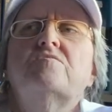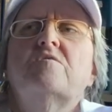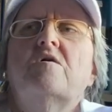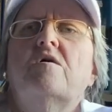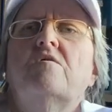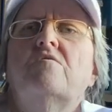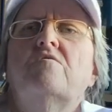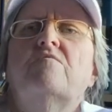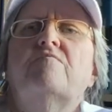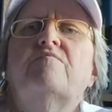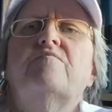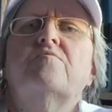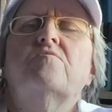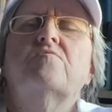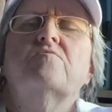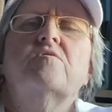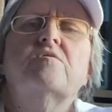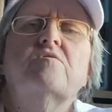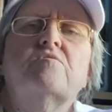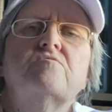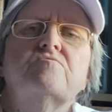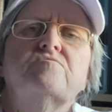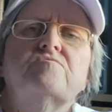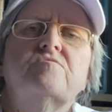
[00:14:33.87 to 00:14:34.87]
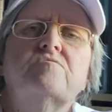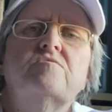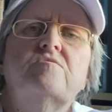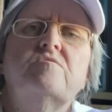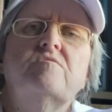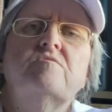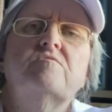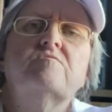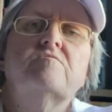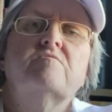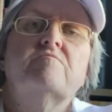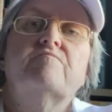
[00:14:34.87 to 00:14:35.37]
and you feel
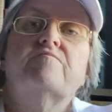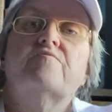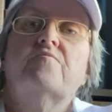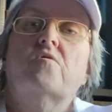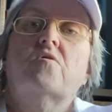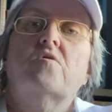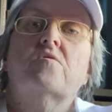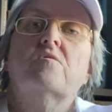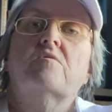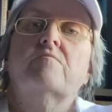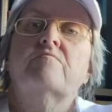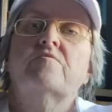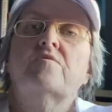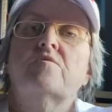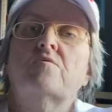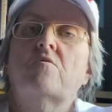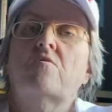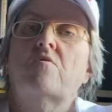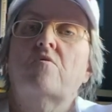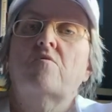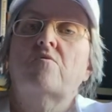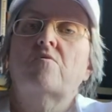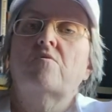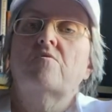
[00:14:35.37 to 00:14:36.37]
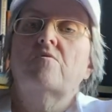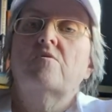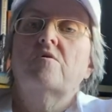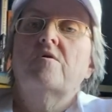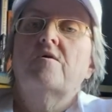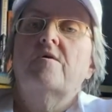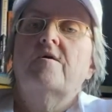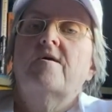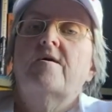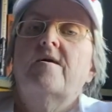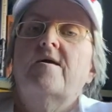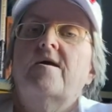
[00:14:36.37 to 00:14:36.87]
guilty, the fog of it all.
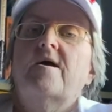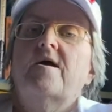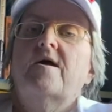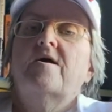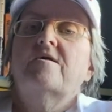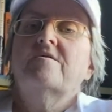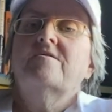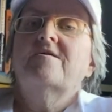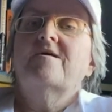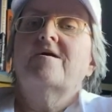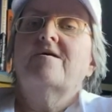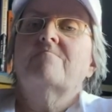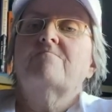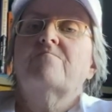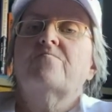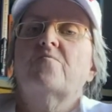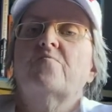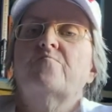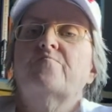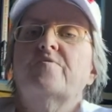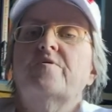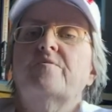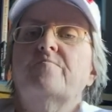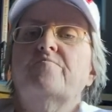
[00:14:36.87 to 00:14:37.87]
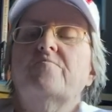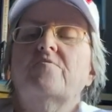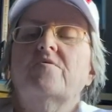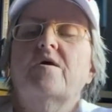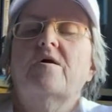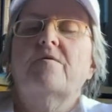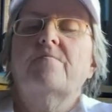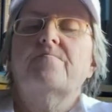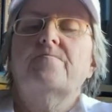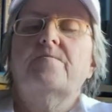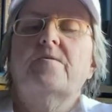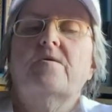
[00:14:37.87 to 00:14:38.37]
And yet for people
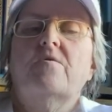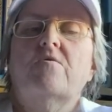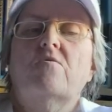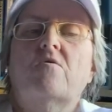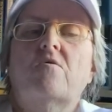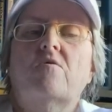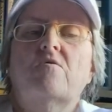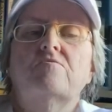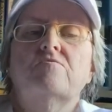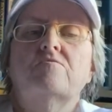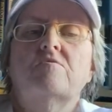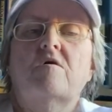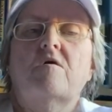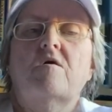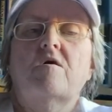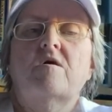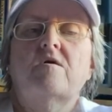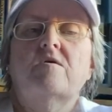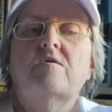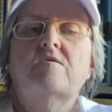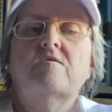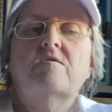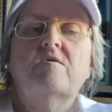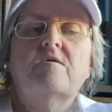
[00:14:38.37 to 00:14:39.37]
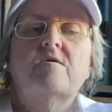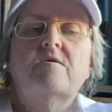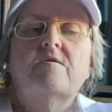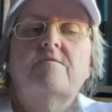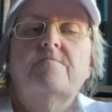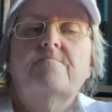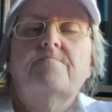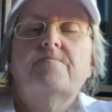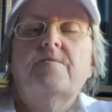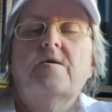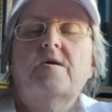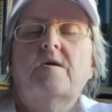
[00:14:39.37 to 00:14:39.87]
out there online,
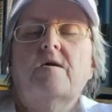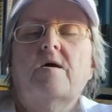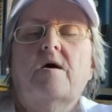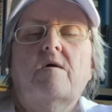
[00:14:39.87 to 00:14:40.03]
they